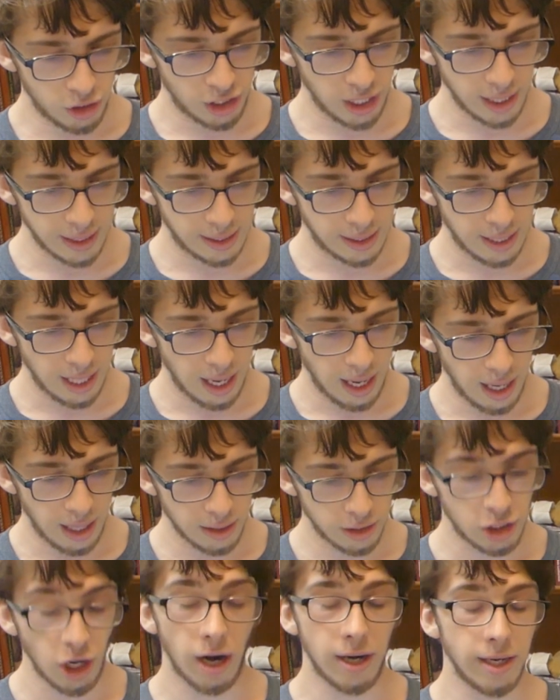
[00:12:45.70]
just,
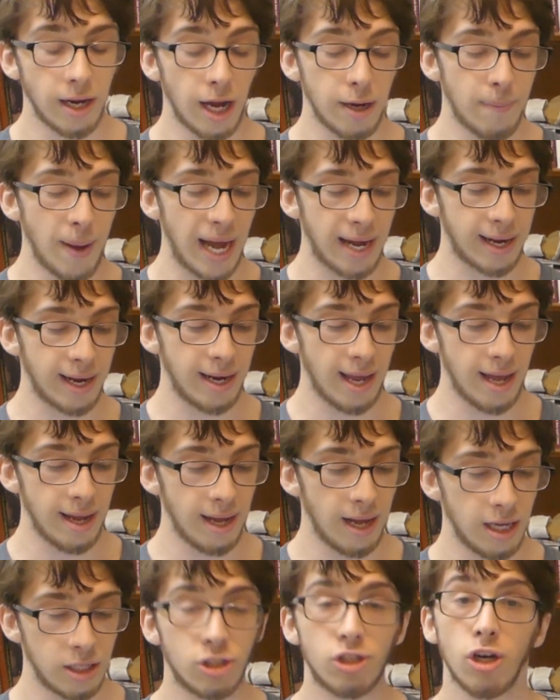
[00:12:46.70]
sorry, not a backhand,
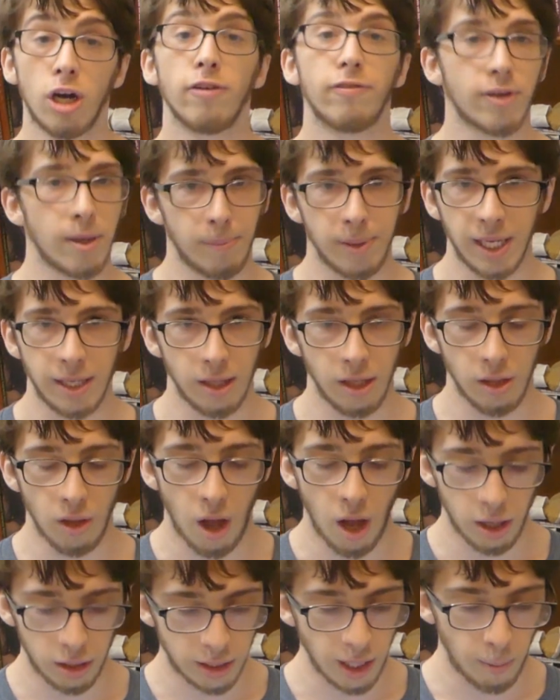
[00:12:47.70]
a serve completely
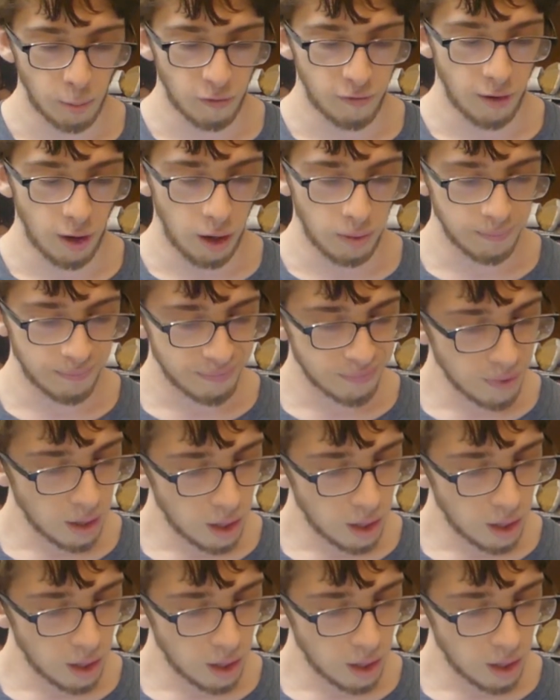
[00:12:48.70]
long, double fault.